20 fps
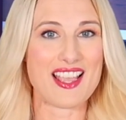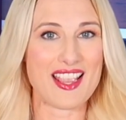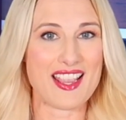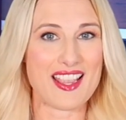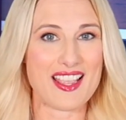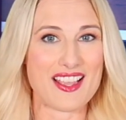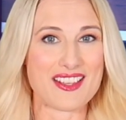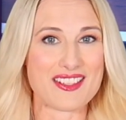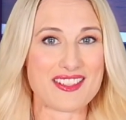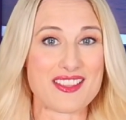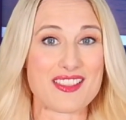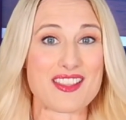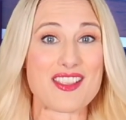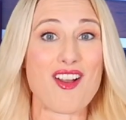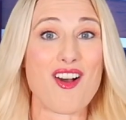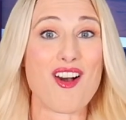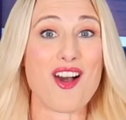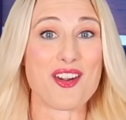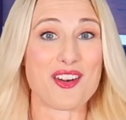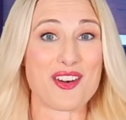and
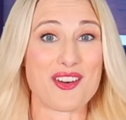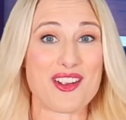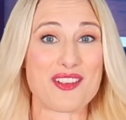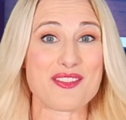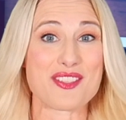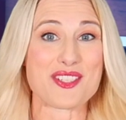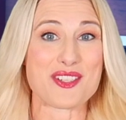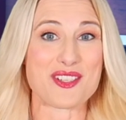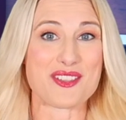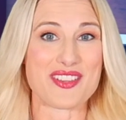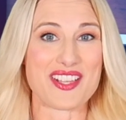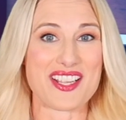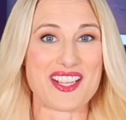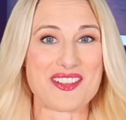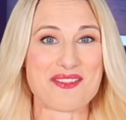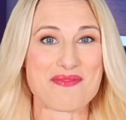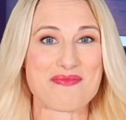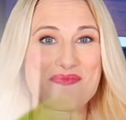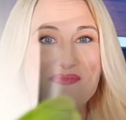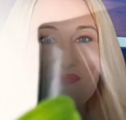the honor of serving.